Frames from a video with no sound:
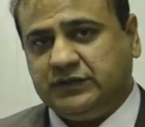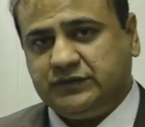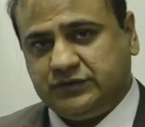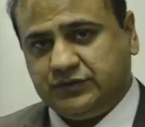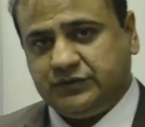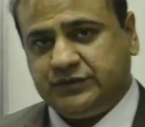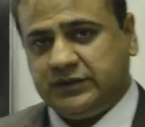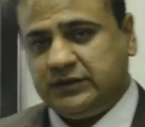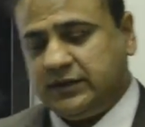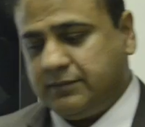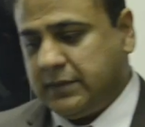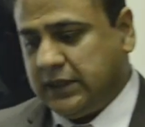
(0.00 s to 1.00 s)

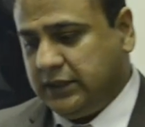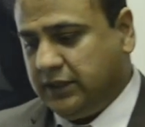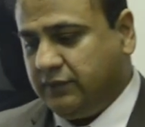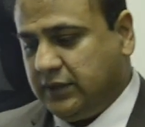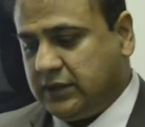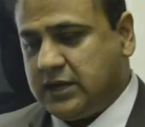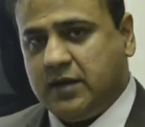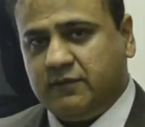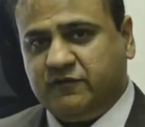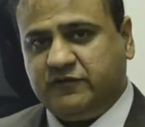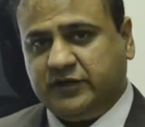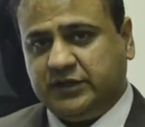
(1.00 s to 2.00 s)
institution, the money will
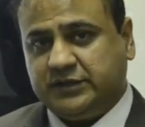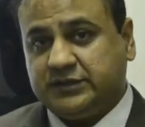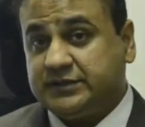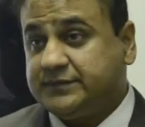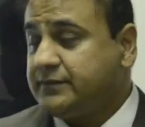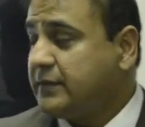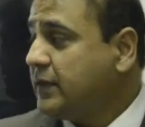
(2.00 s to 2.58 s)
come first.